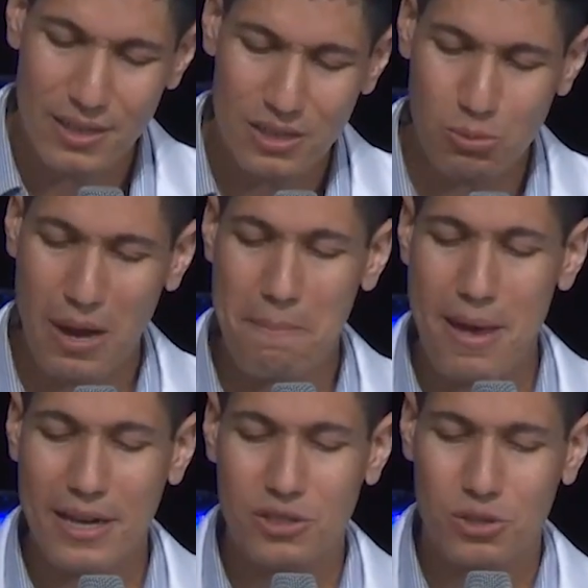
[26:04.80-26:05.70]
to my
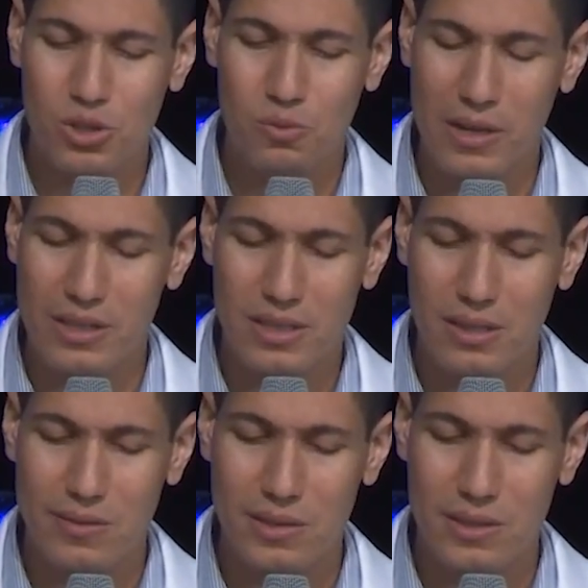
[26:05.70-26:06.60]
master's
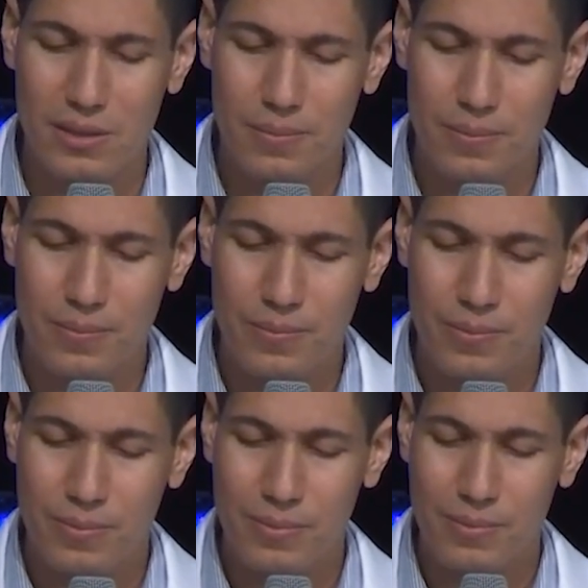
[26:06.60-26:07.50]
relatives.
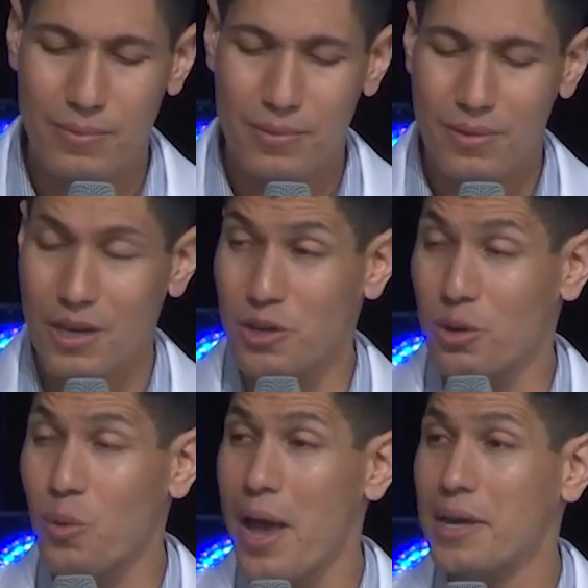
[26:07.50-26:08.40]
In
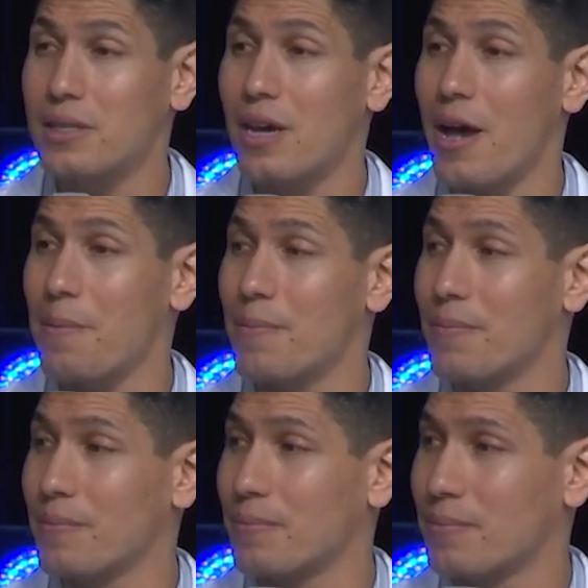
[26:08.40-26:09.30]
your waiting time,
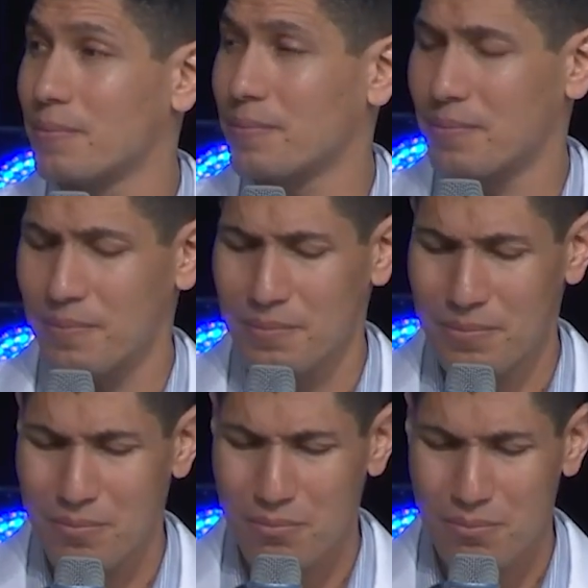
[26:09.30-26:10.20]

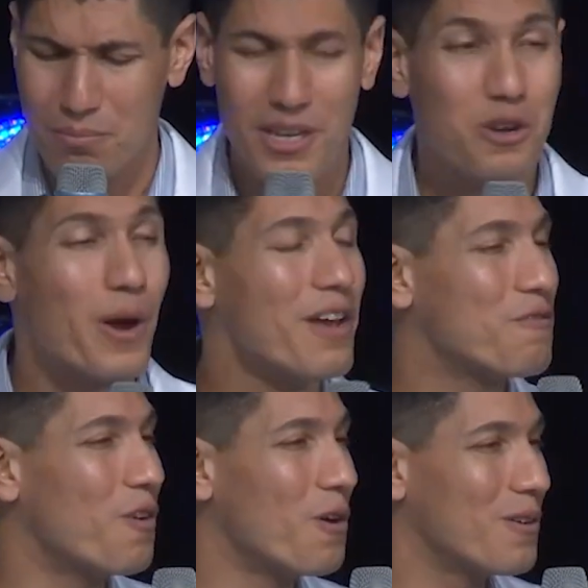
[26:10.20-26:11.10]
be
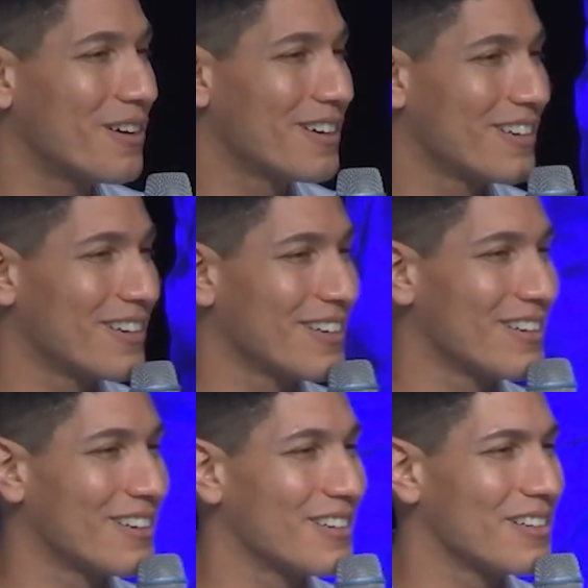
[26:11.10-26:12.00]
grateful
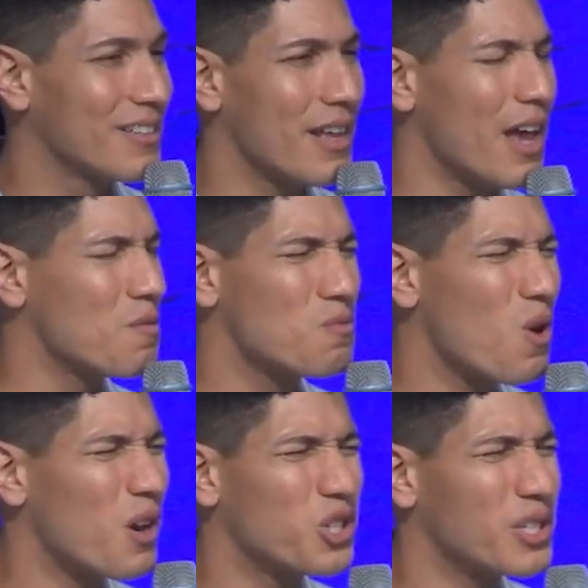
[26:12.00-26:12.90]
and
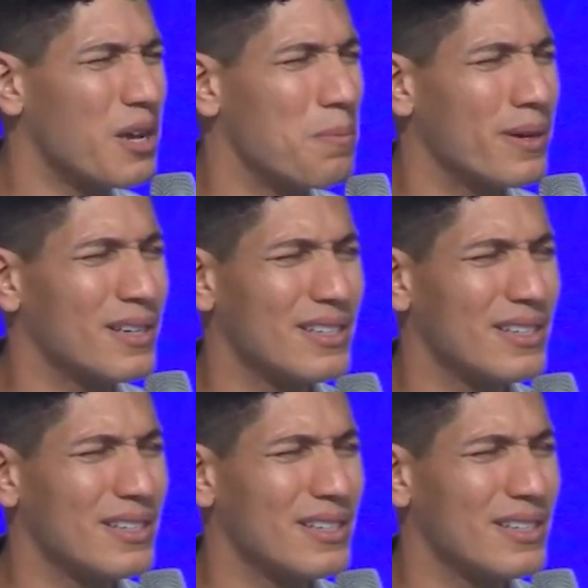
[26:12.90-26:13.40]
worship.